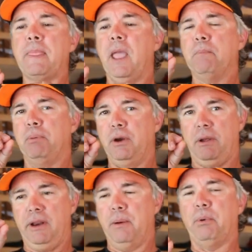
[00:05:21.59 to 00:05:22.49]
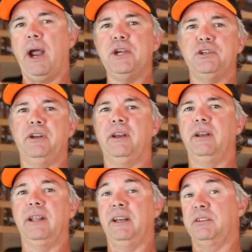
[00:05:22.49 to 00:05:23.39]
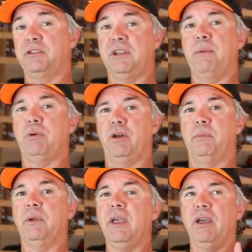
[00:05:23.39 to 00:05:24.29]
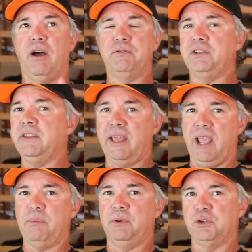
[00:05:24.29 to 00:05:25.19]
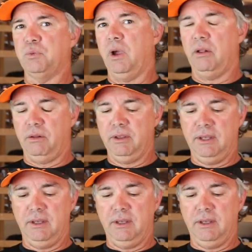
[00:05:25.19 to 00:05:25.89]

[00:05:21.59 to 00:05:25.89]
and put an abrasion in it and it'll snap on them. I've seen that happen as well.